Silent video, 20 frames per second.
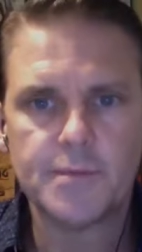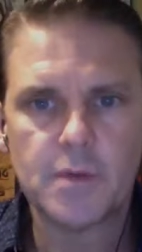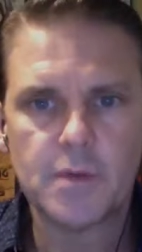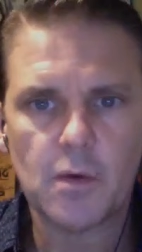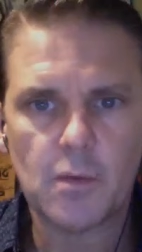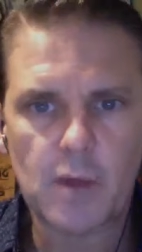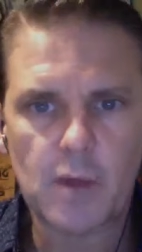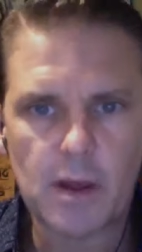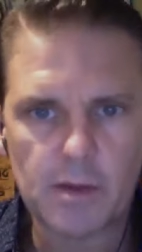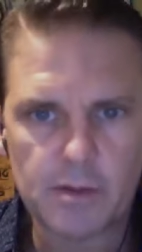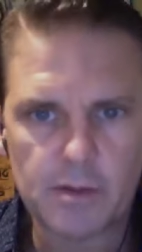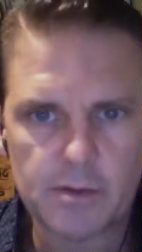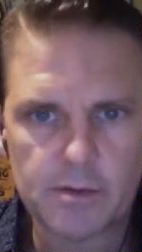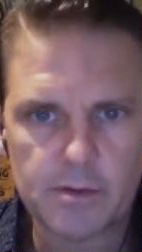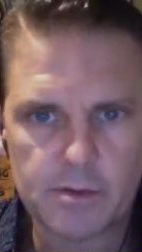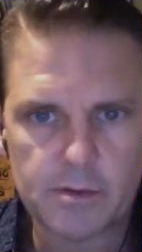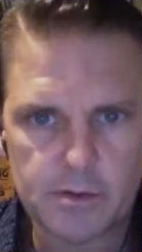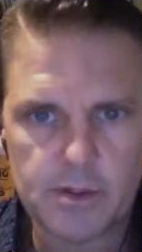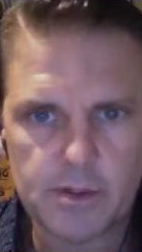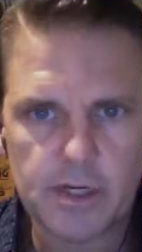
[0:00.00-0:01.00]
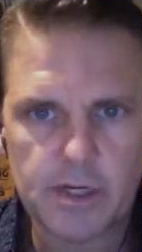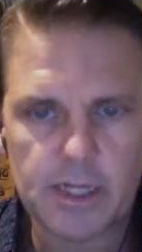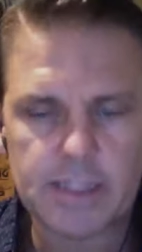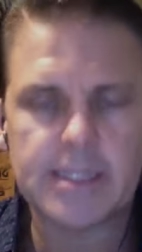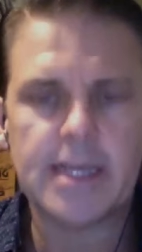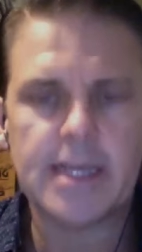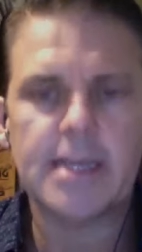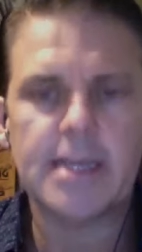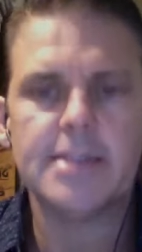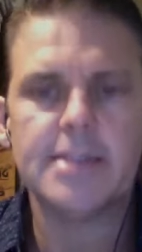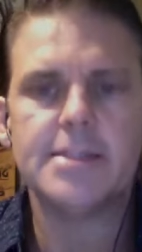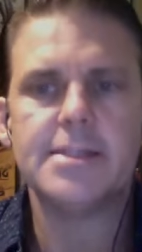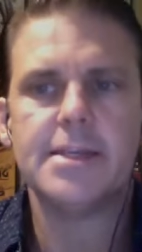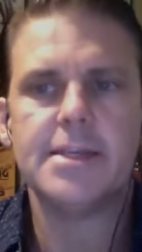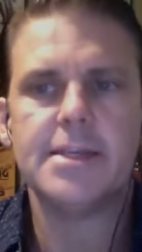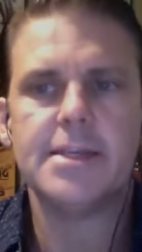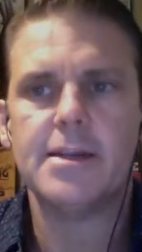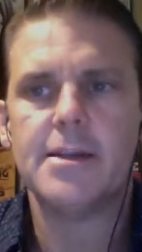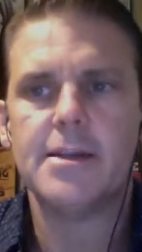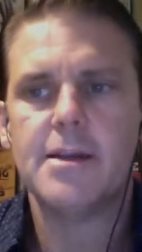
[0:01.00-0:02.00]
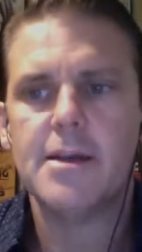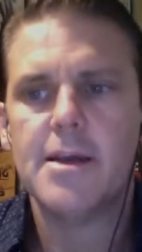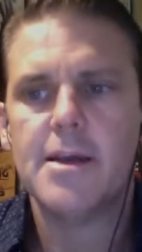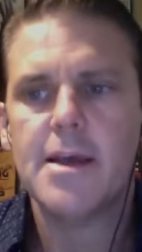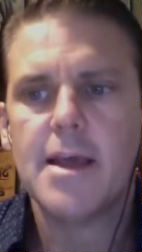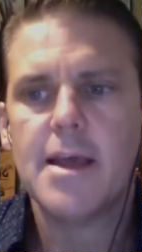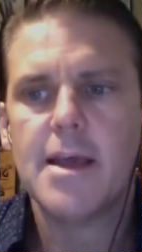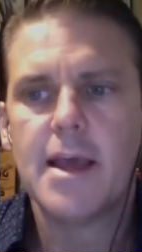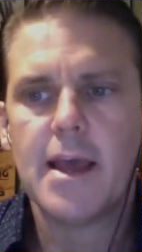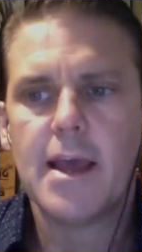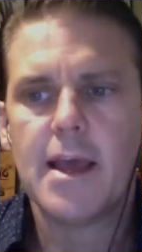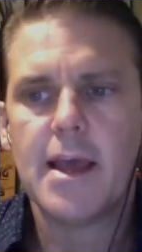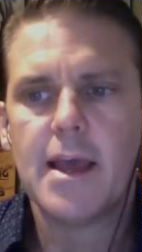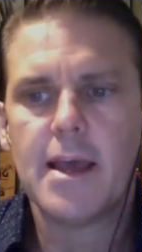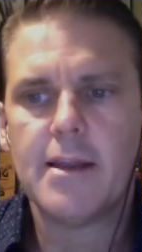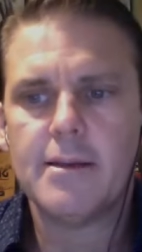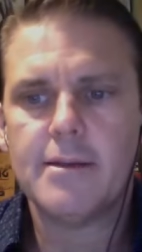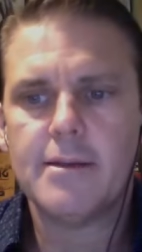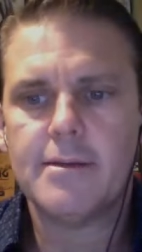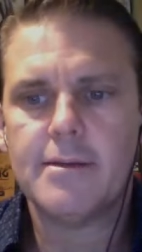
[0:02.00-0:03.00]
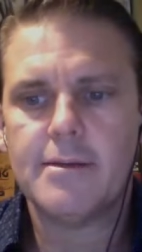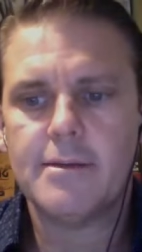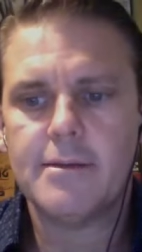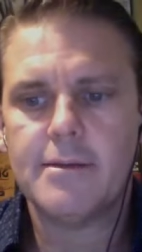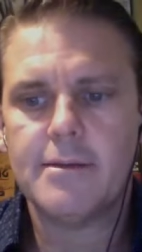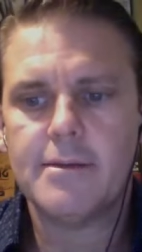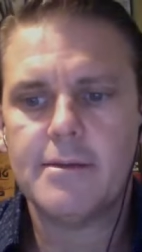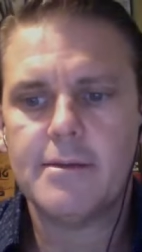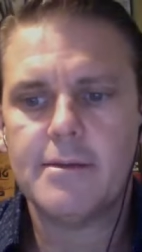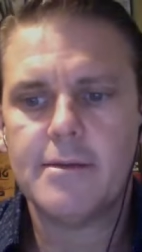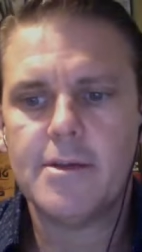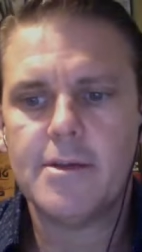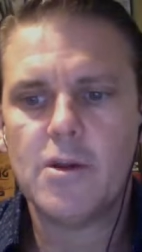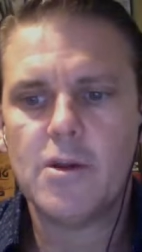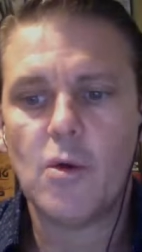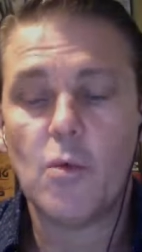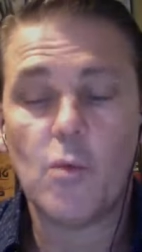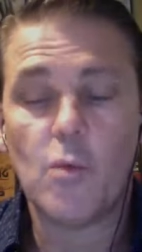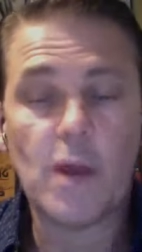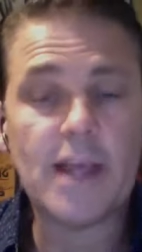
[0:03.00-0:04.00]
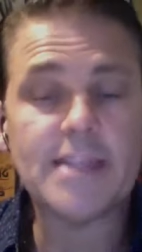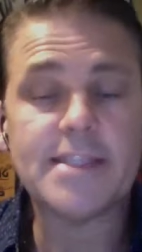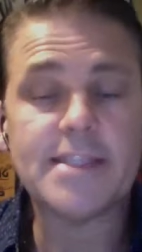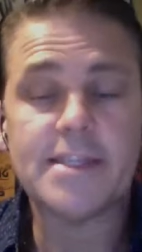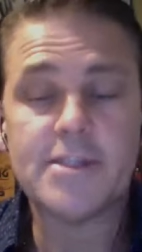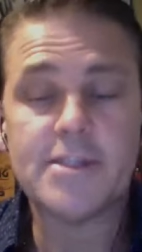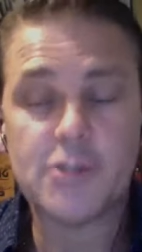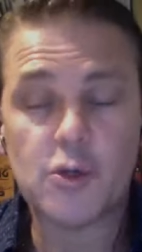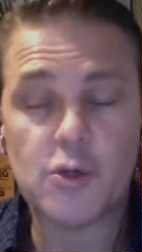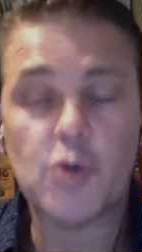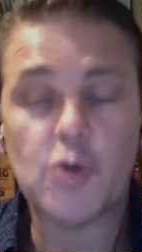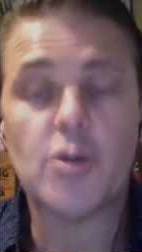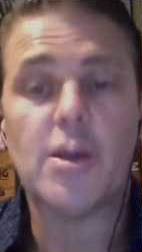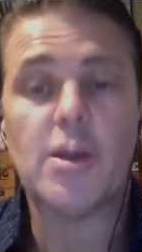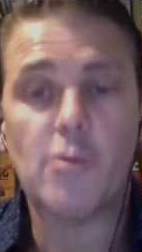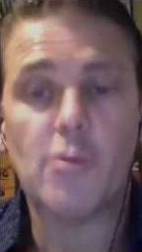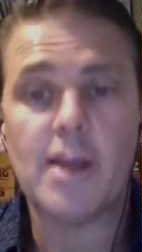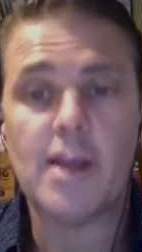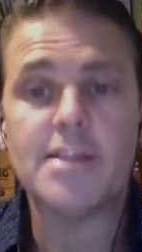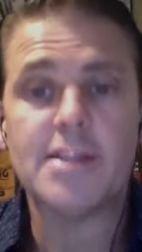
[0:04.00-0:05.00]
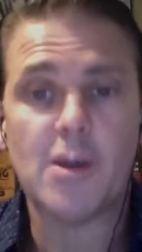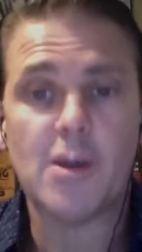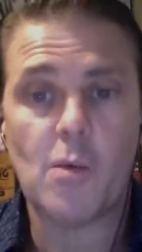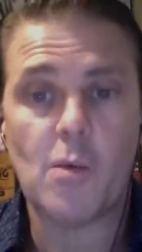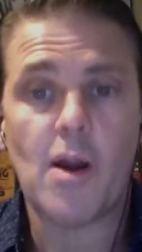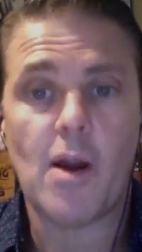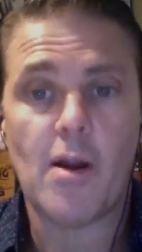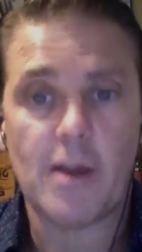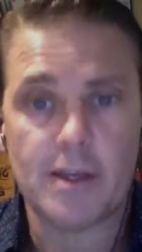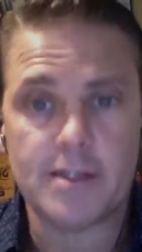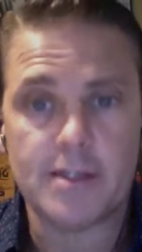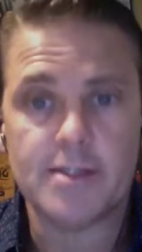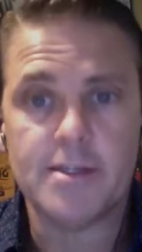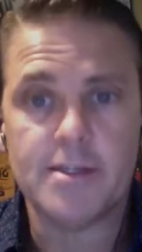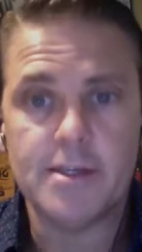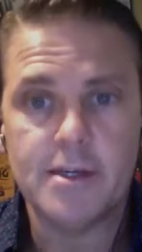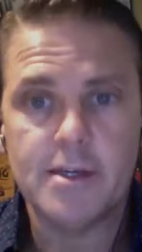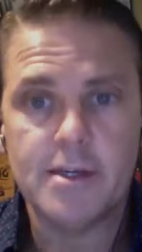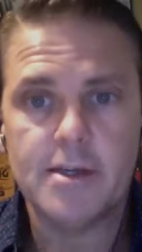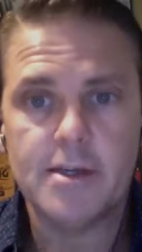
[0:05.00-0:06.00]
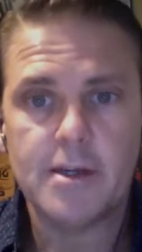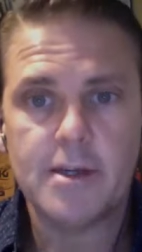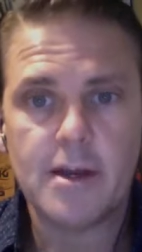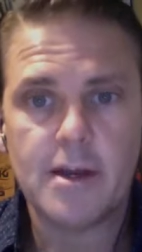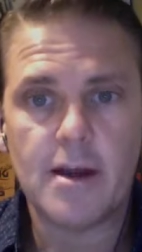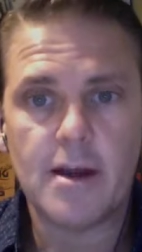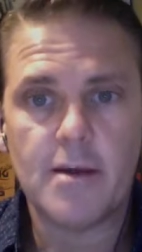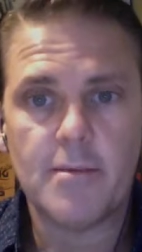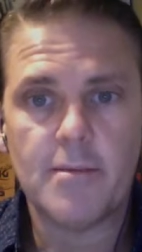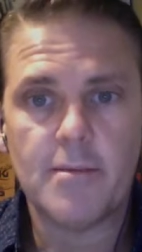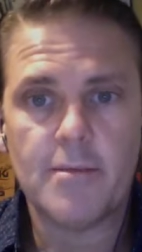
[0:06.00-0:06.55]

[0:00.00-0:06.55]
around the United States and and you know raising certainly raising awareness um,